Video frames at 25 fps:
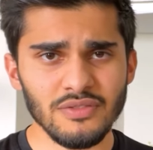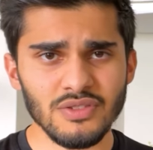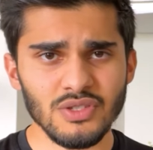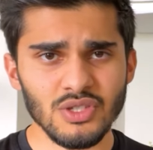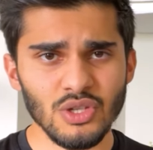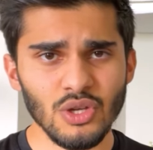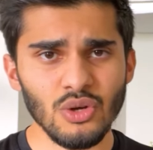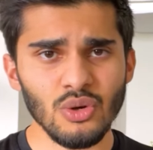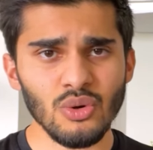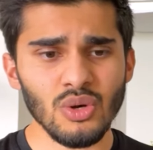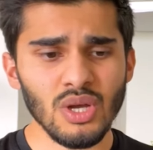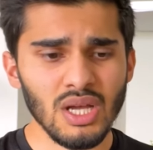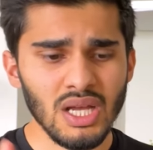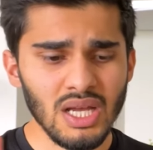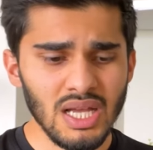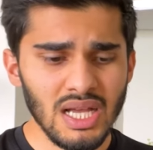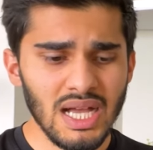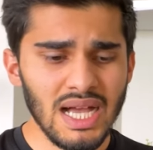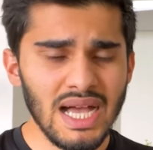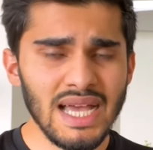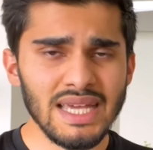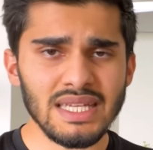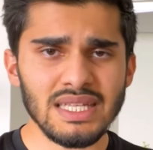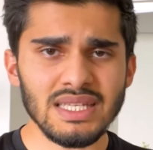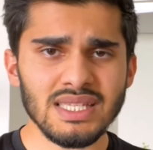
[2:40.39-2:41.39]
So
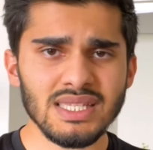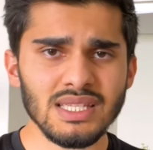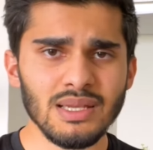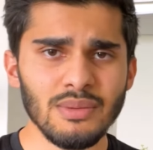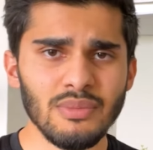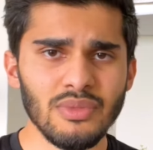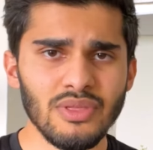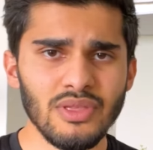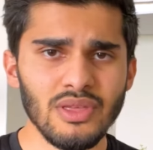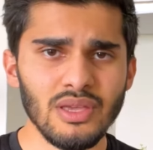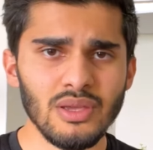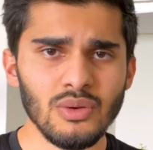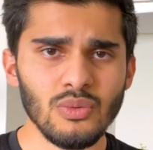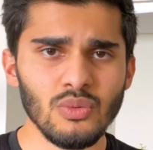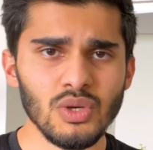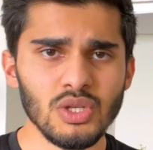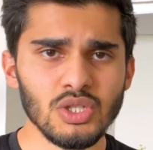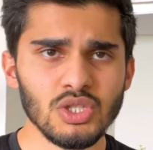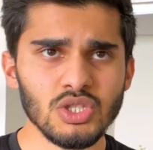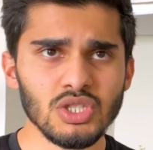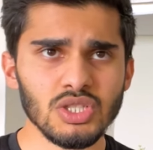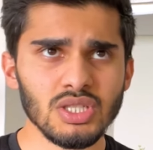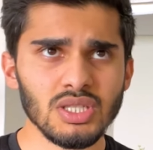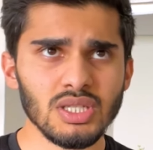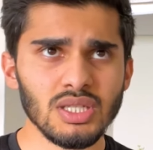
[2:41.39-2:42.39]
I need something
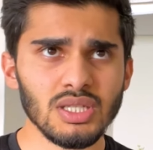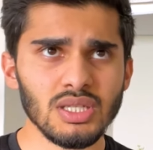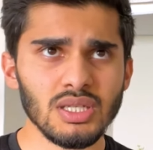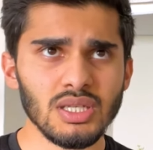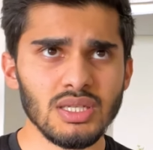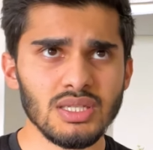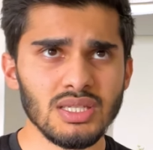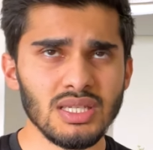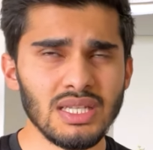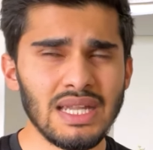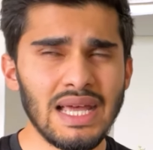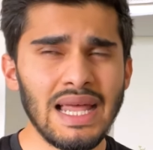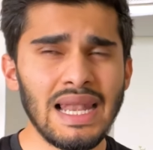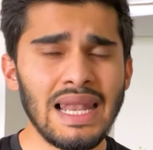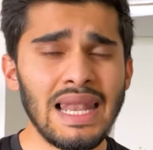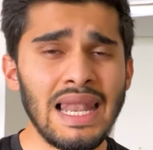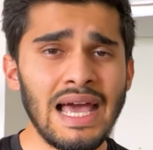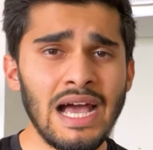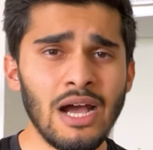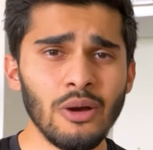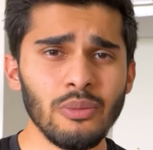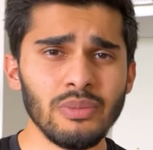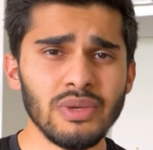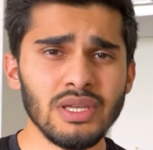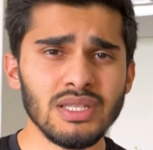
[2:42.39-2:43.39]
which is going to
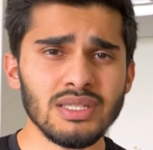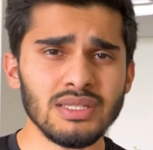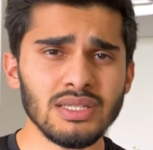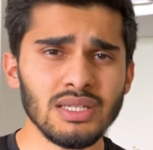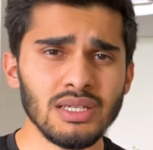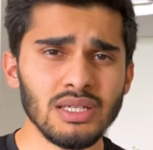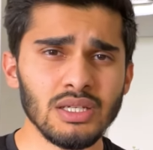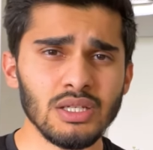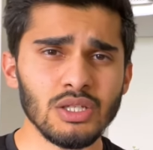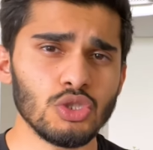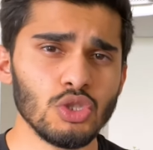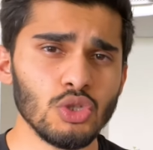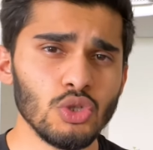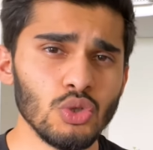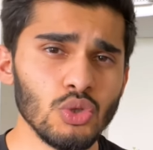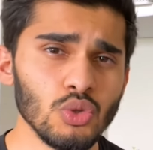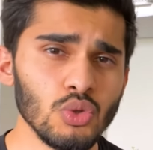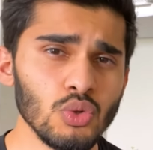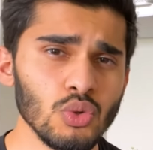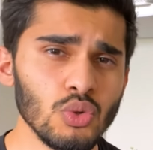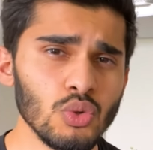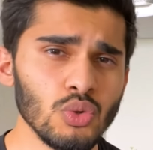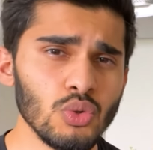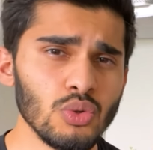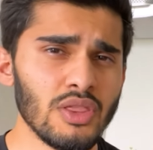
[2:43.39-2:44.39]
allow me to
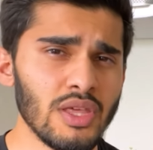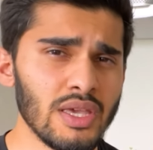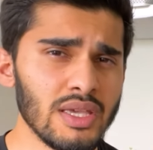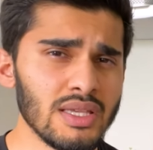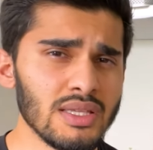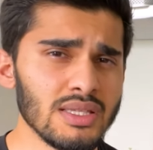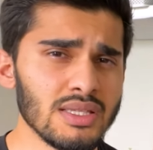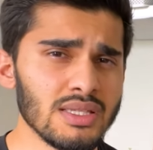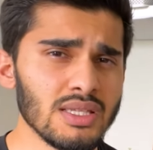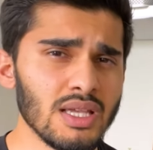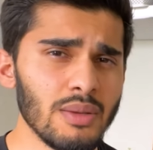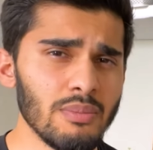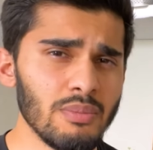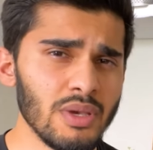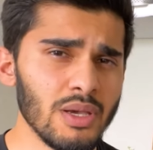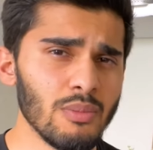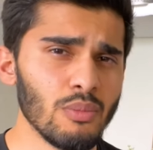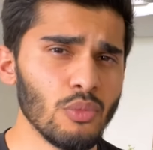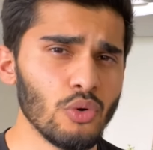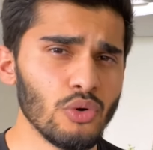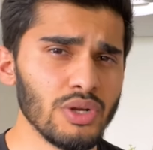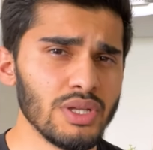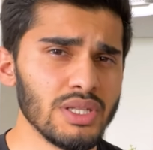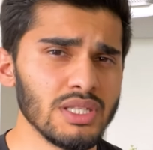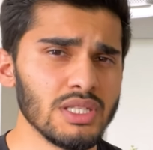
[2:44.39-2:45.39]
do things a bit
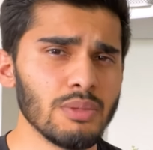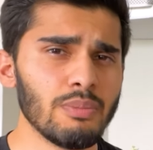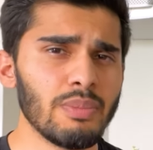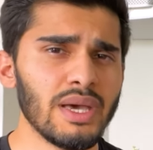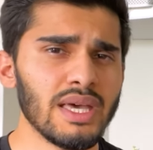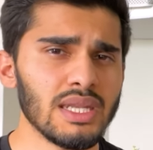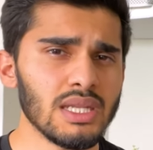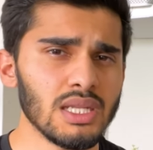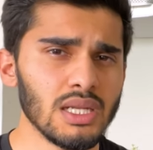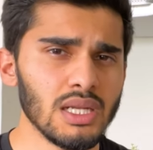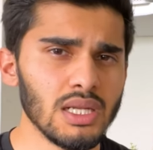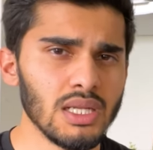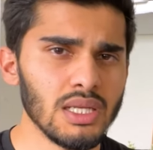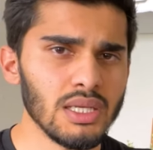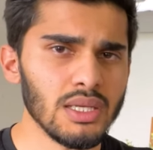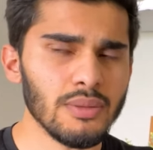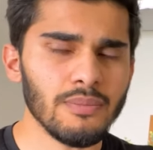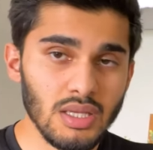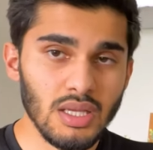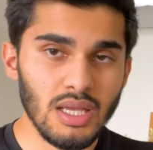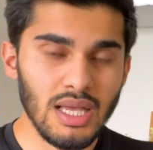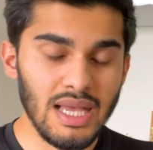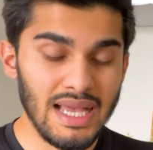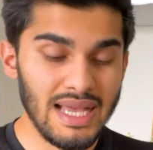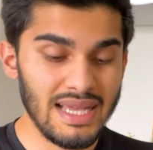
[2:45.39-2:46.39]
more independently.
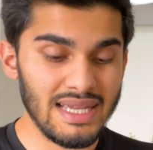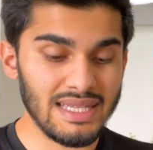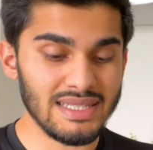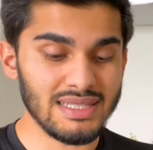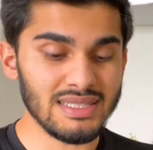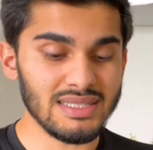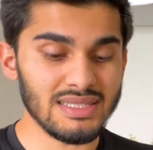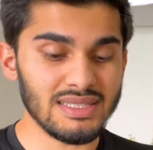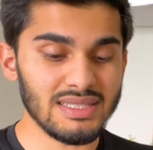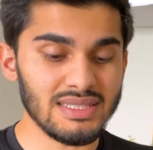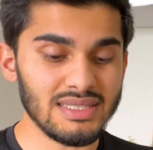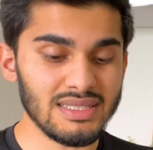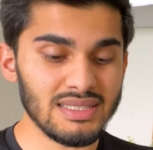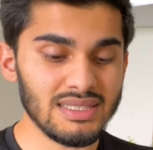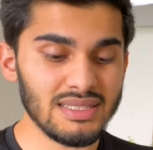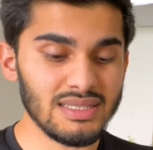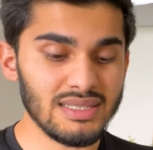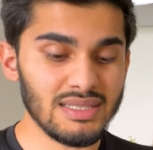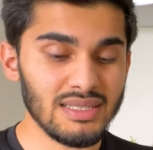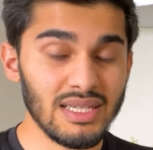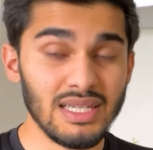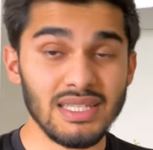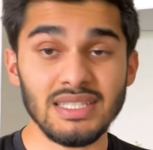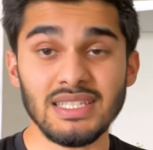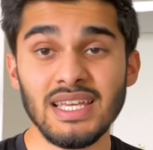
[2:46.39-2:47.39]
And
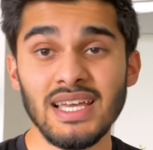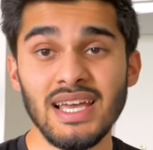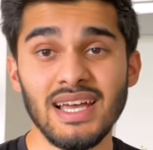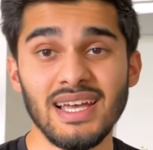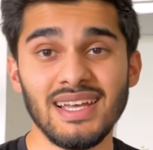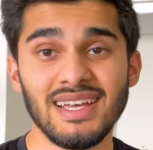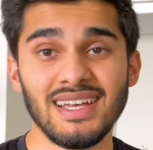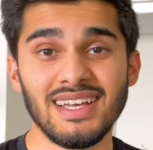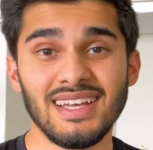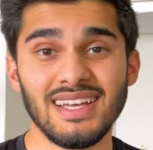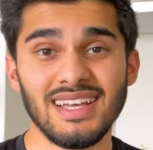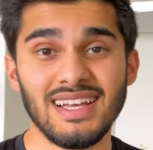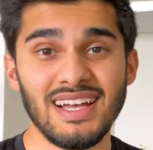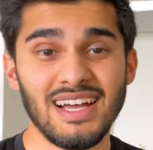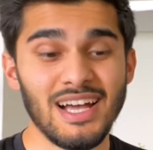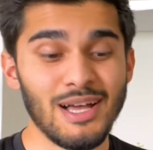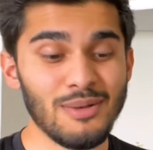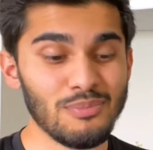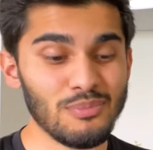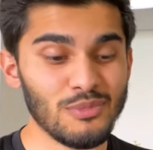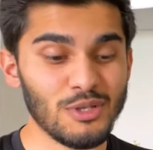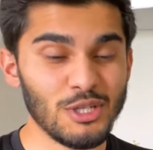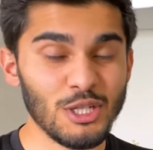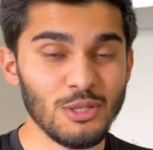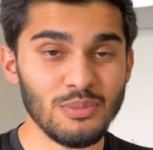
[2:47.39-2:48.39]
yeah,
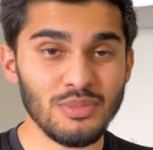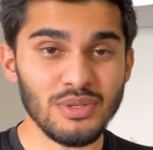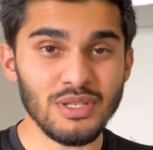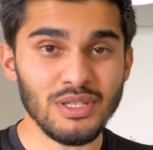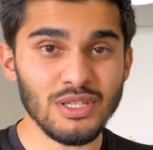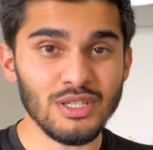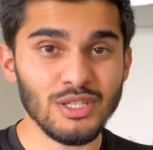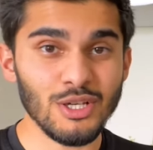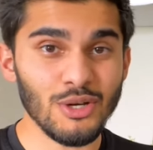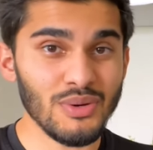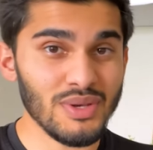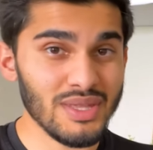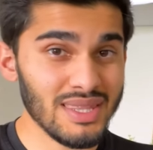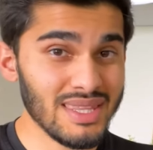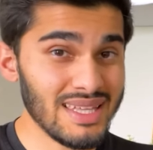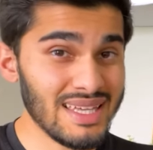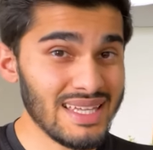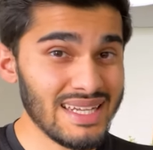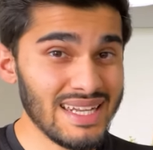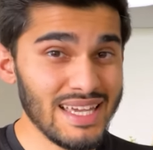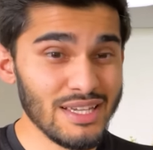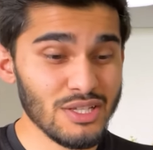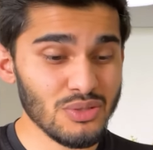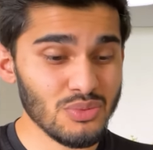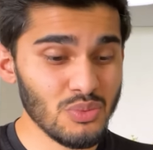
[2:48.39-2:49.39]
I'm going to be going there
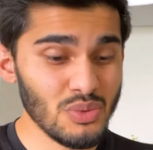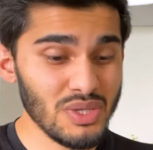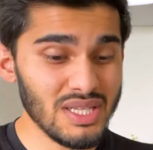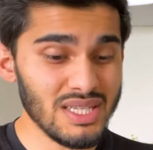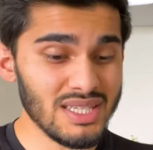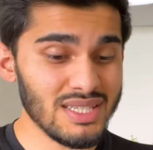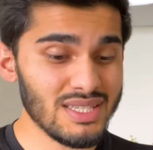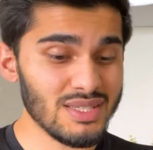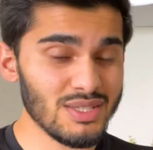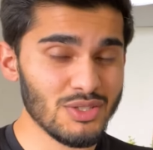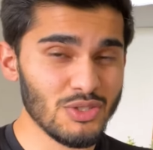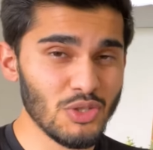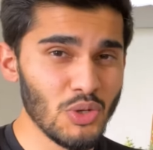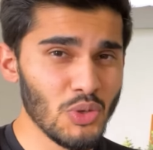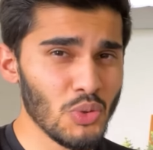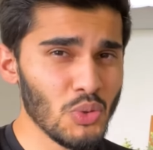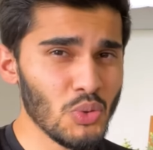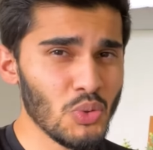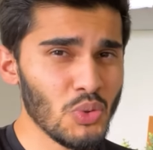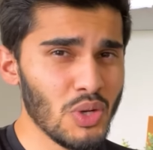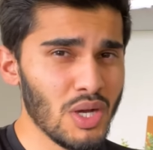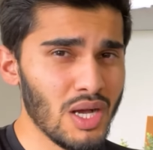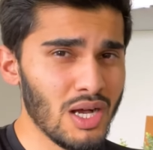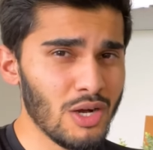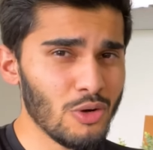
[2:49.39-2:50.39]
next week,
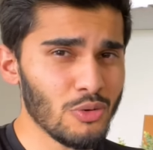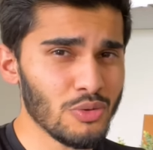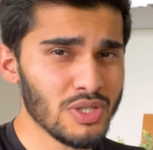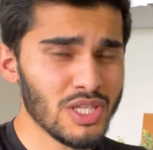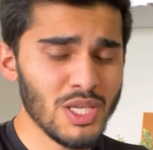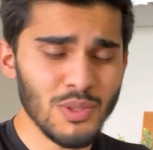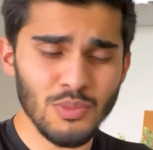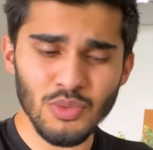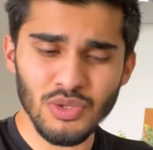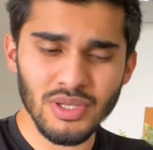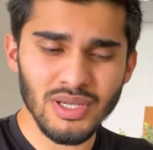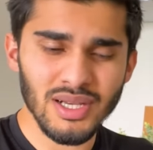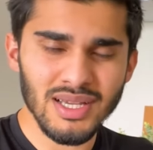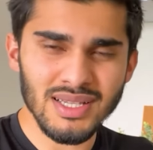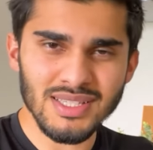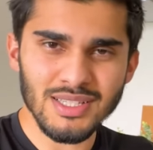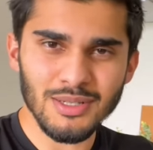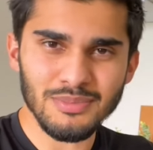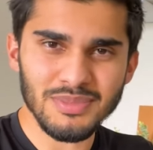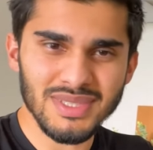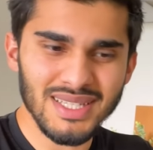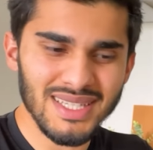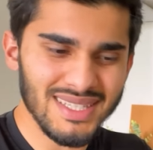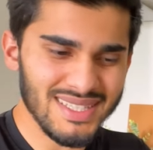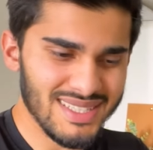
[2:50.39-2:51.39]
so I'll keep you guys
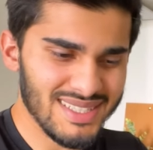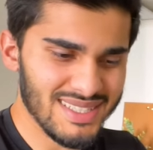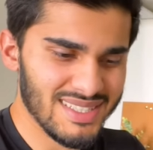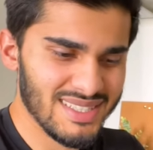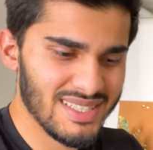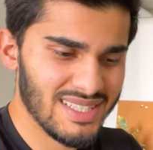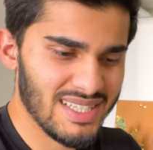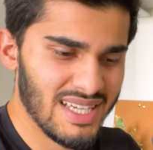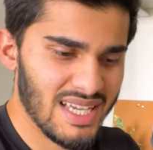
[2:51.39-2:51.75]
updated.